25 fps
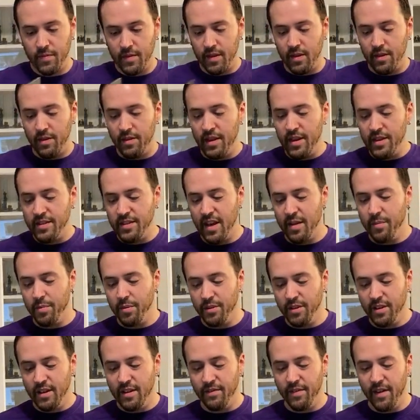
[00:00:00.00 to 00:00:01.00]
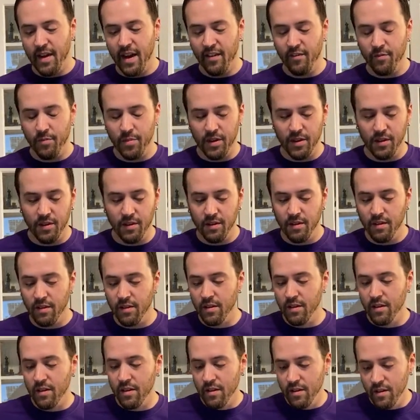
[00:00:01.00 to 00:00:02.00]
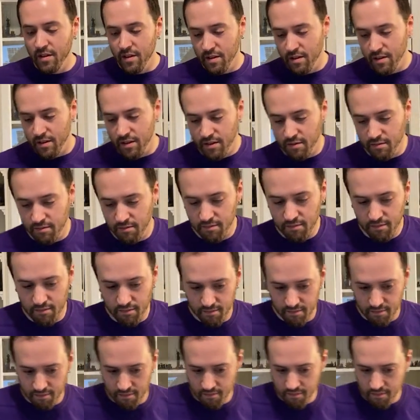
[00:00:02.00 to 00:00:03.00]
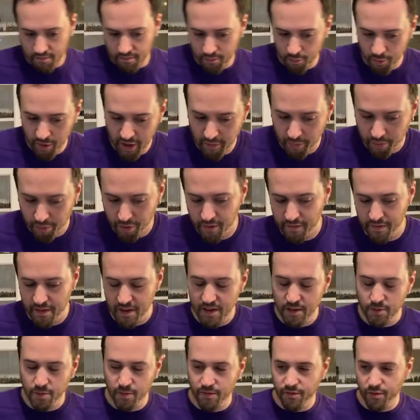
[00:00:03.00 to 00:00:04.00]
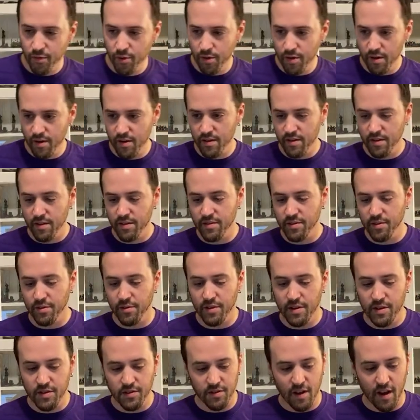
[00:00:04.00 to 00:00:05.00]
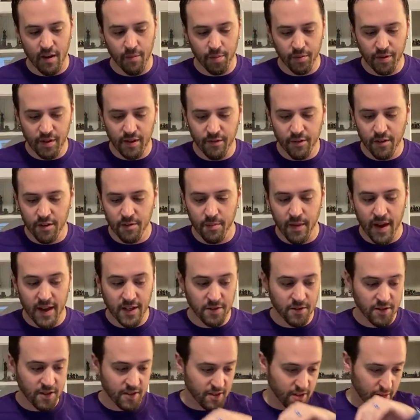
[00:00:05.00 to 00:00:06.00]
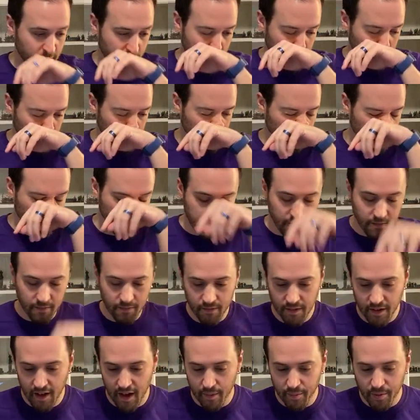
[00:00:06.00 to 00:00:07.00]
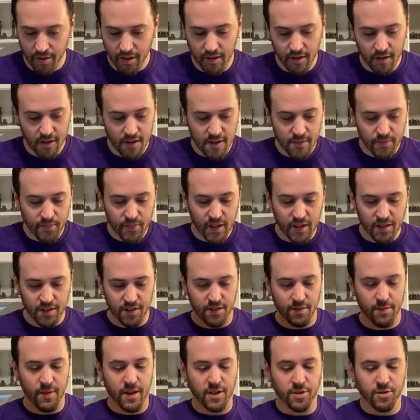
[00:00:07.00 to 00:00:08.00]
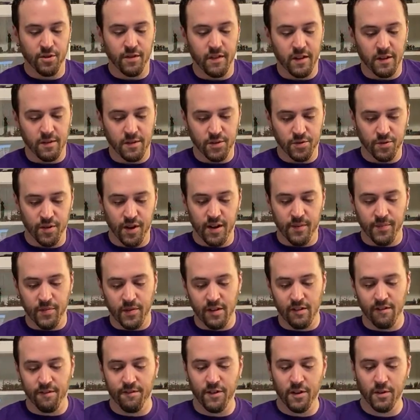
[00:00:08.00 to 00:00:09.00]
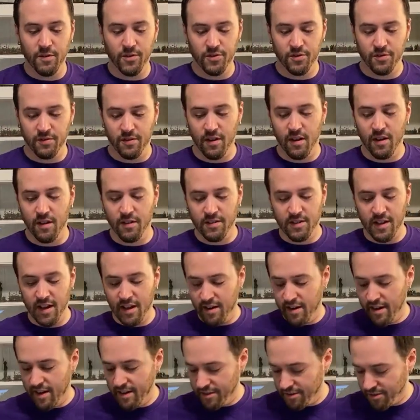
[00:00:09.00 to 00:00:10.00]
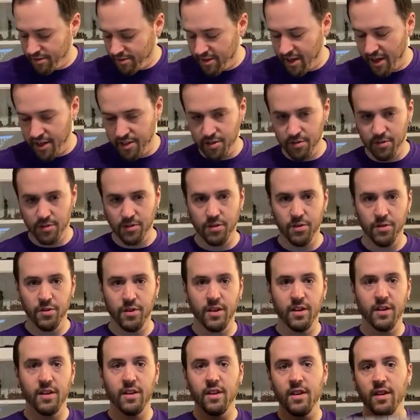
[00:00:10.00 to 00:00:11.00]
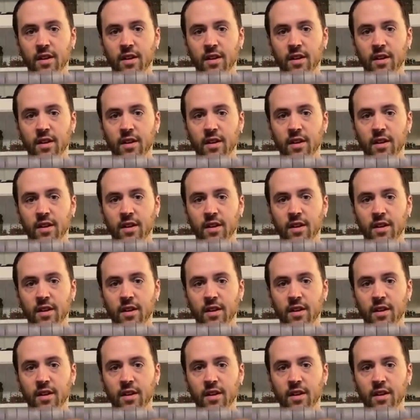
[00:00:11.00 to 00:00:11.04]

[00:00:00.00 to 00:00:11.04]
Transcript: These, I believe, have been, we approved these before, so these, I believe, are in this is a mass production copy, just to make sure everything looks right. Feels, it's got a nice little texture to it.